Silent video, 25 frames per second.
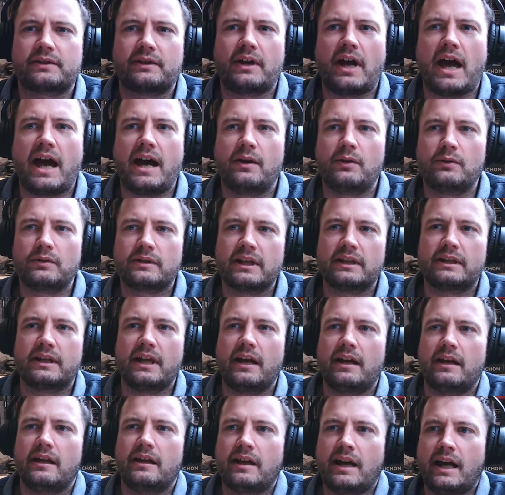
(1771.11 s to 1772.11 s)
So how did
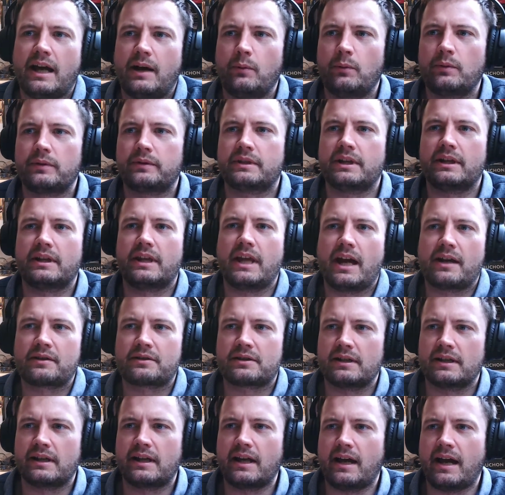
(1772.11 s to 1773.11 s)
they
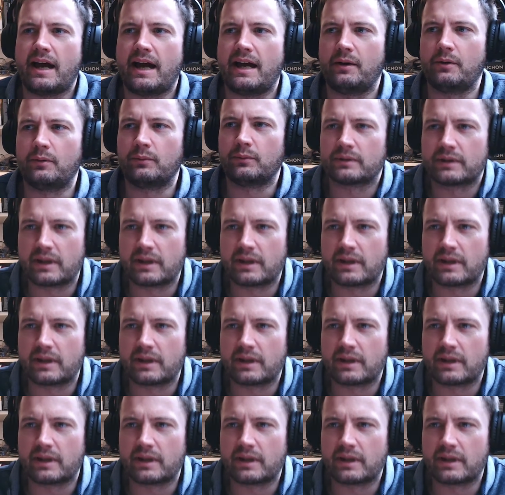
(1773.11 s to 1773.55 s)
actually get out?